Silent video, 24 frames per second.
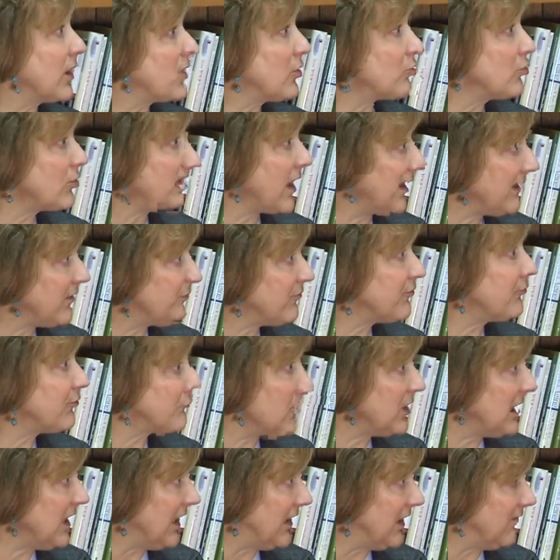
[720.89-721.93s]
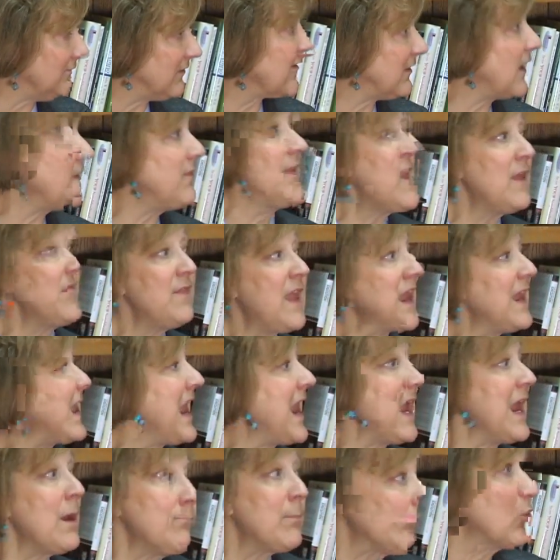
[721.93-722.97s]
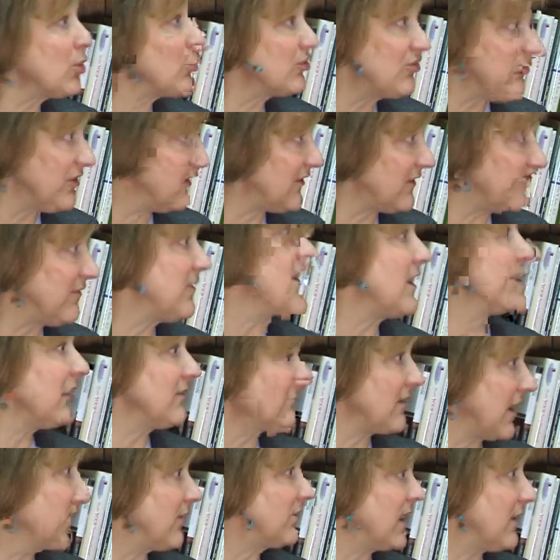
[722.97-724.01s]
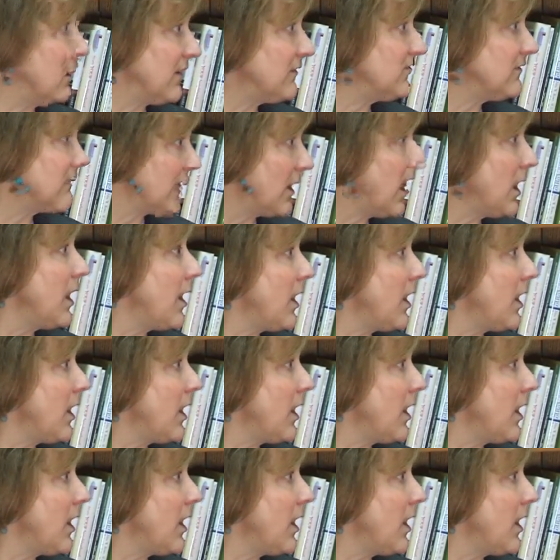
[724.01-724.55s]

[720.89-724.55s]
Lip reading: a credit freeze, and then they can't purchase things like this.